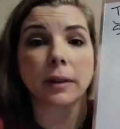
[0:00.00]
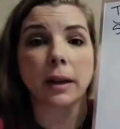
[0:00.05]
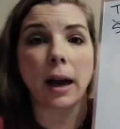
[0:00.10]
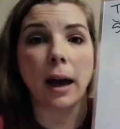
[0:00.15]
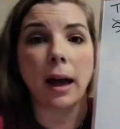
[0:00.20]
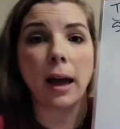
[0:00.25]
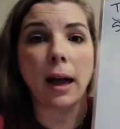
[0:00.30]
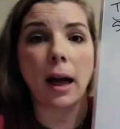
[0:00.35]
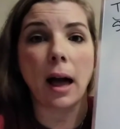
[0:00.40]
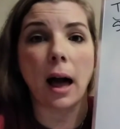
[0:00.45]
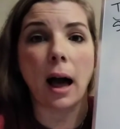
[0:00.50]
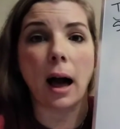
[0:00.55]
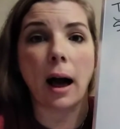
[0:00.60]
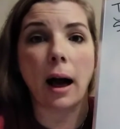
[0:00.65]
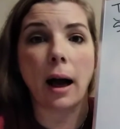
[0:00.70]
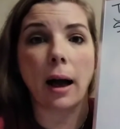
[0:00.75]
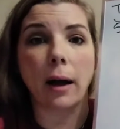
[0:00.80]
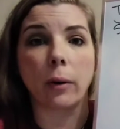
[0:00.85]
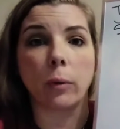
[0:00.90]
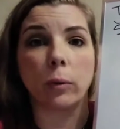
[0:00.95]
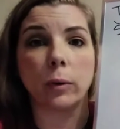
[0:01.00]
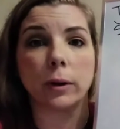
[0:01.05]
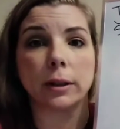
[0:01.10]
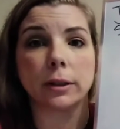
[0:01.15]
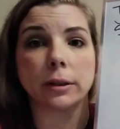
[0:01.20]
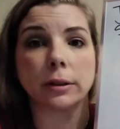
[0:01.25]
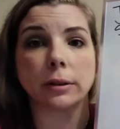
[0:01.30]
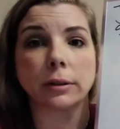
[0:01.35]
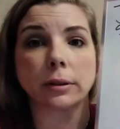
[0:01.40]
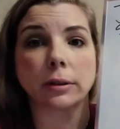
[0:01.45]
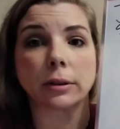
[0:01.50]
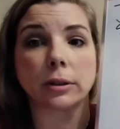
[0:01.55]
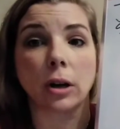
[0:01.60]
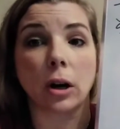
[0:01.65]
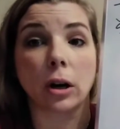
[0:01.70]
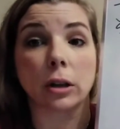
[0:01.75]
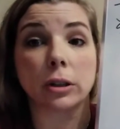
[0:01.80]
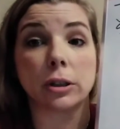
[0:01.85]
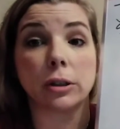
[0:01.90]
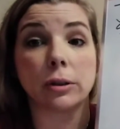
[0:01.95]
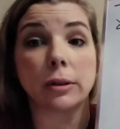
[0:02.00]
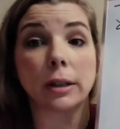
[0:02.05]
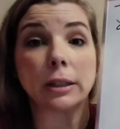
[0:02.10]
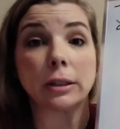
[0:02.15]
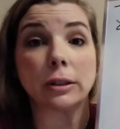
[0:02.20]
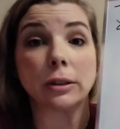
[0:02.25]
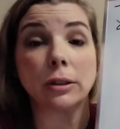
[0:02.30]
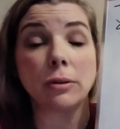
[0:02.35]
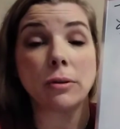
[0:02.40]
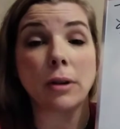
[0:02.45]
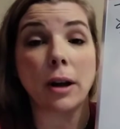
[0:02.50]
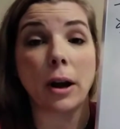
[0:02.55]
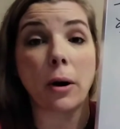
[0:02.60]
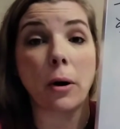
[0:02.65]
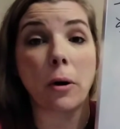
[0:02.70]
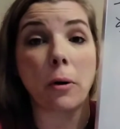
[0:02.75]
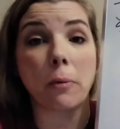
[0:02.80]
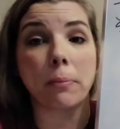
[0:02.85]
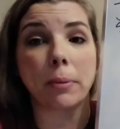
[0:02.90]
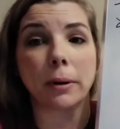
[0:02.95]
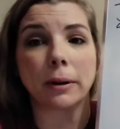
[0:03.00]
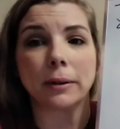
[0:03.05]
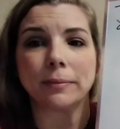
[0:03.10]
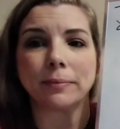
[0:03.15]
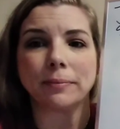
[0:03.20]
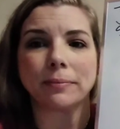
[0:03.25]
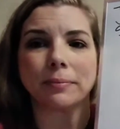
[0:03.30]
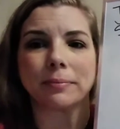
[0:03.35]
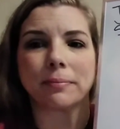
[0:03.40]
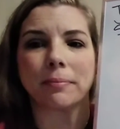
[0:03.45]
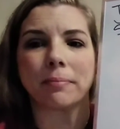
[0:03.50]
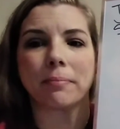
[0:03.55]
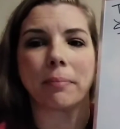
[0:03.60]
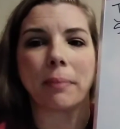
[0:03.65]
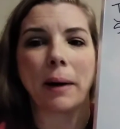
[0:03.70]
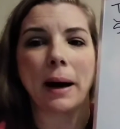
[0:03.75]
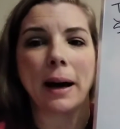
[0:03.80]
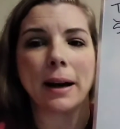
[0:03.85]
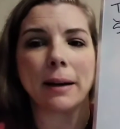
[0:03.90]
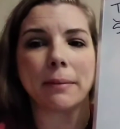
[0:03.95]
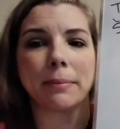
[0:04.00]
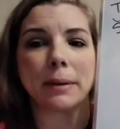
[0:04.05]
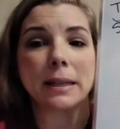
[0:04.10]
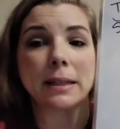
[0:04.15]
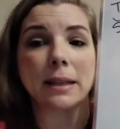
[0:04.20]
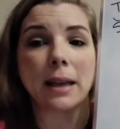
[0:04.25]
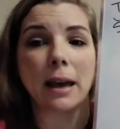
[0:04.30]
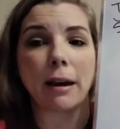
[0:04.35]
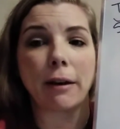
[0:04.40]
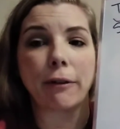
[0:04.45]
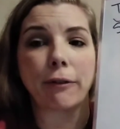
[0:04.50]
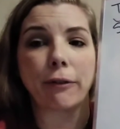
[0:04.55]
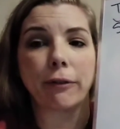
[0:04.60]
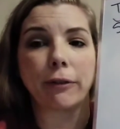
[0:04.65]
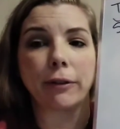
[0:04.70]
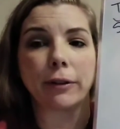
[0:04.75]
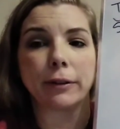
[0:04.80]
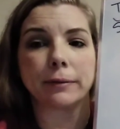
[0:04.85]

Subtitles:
Okay, I will talk to you guys soon, I hope. Bye, be safe.